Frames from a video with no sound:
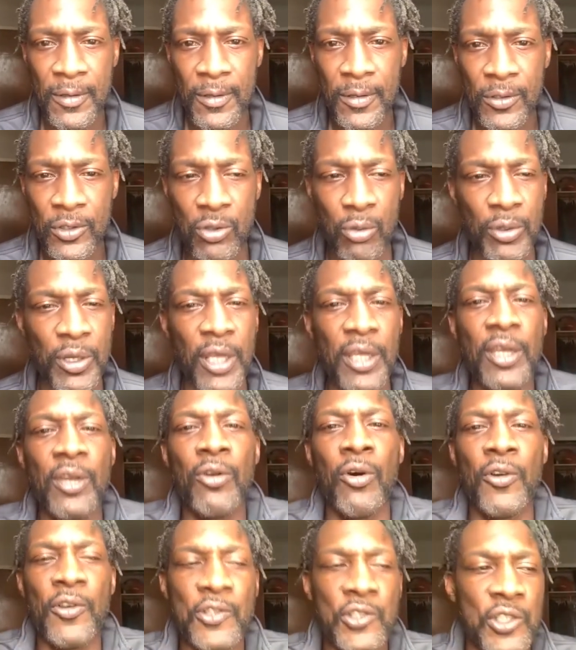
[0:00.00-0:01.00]
So when they get
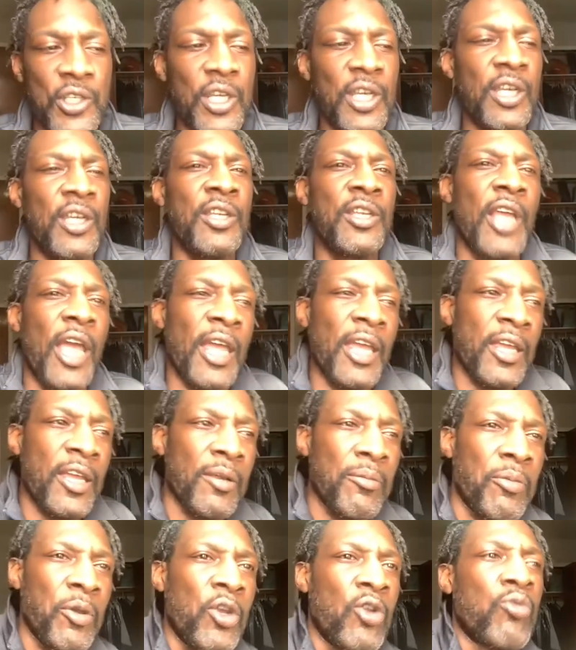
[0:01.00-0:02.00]
on the scene, they
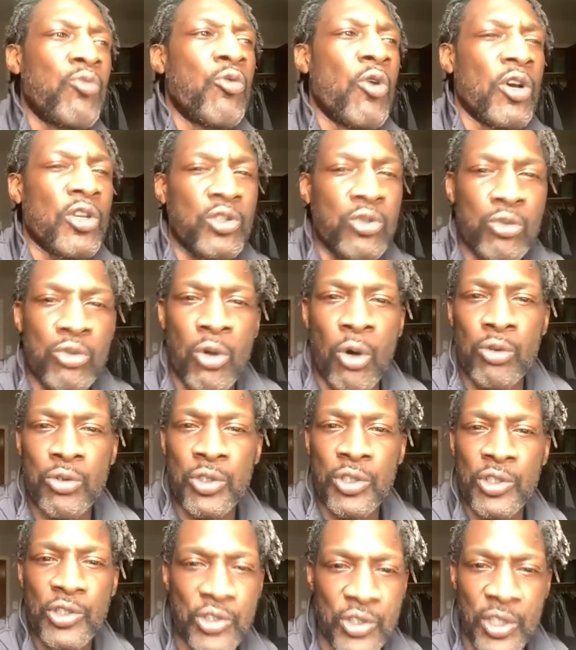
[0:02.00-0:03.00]
could be the ones who go
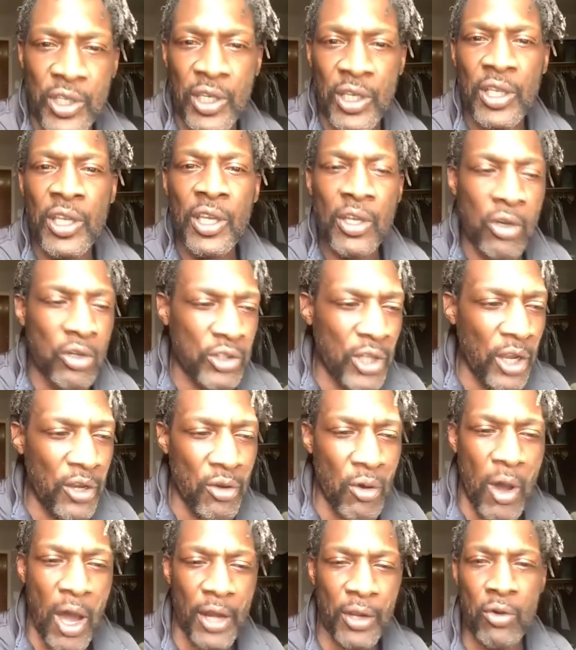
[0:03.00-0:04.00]
to the scene because they
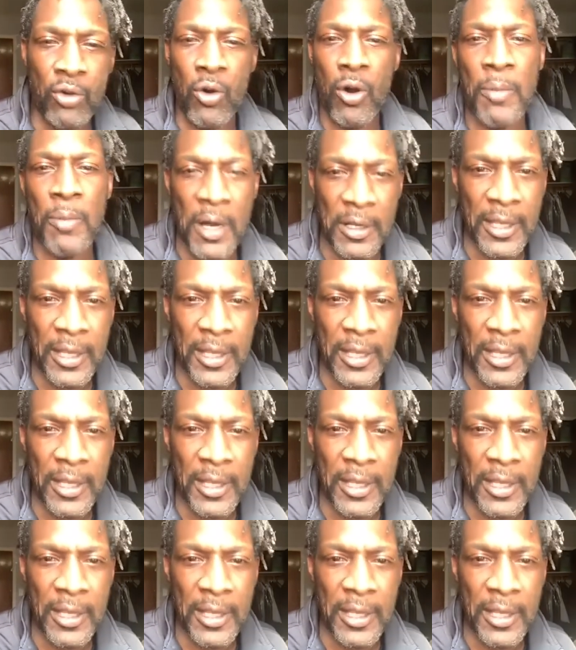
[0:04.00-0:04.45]
know how to go about